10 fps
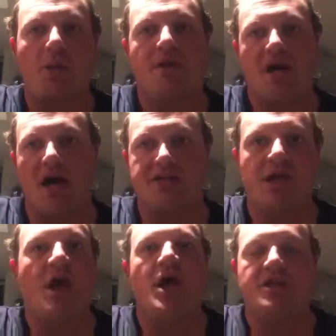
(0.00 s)

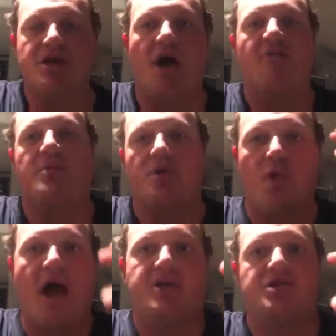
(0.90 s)
because the government
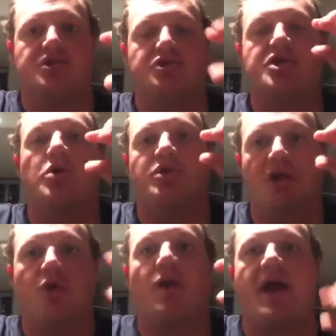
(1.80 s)
rations are so
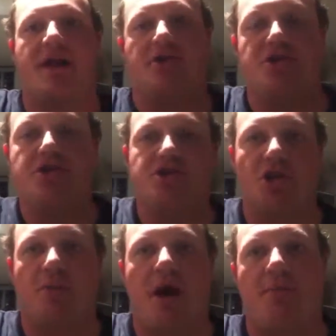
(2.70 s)
little right now to the
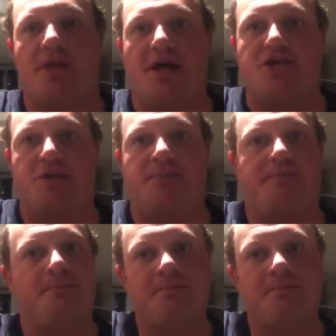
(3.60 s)
general population.